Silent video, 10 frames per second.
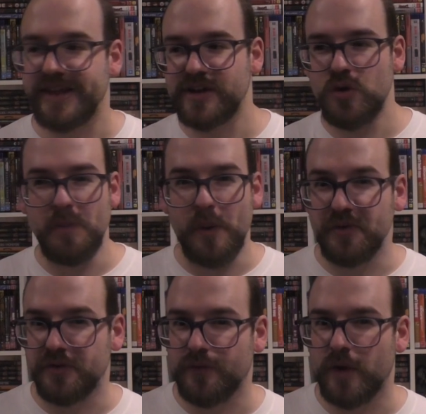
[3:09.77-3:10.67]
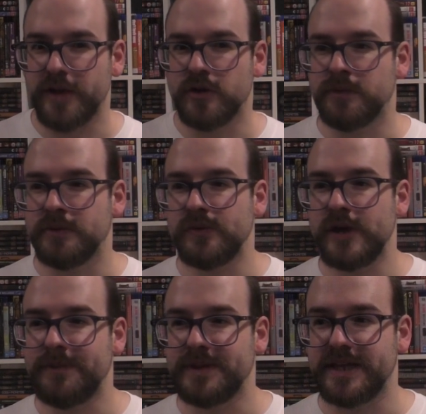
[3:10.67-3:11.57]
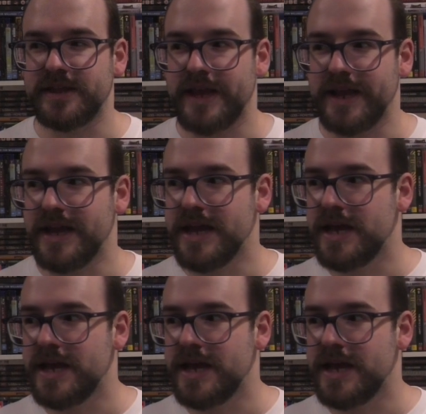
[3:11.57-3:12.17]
Like, I know Bo is Afraid got a Blu-ray, but then like